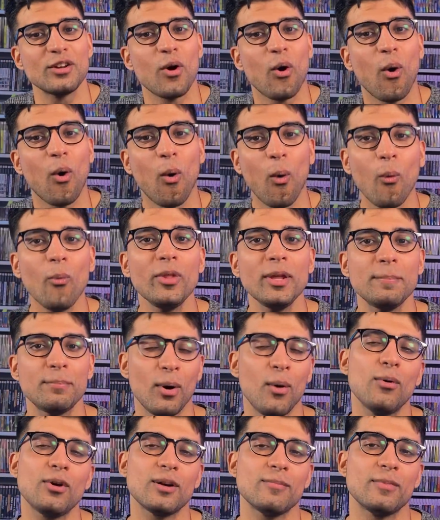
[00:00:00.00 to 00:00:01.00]
only
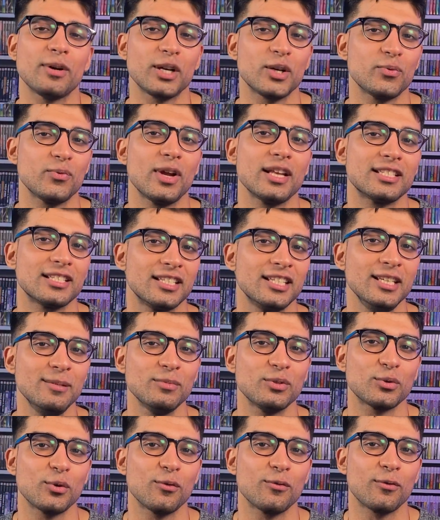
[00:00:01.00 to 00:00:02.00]
Pokemon in Red's team
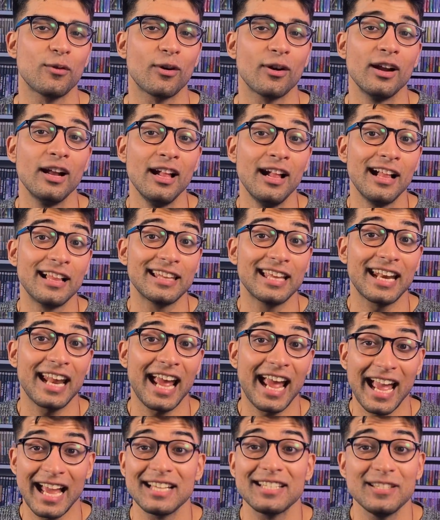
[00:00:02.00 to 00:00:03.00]
so far that
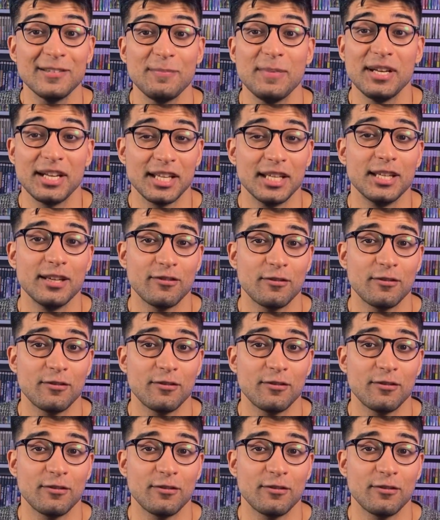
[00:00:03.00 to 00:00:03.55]
hasn't been a gift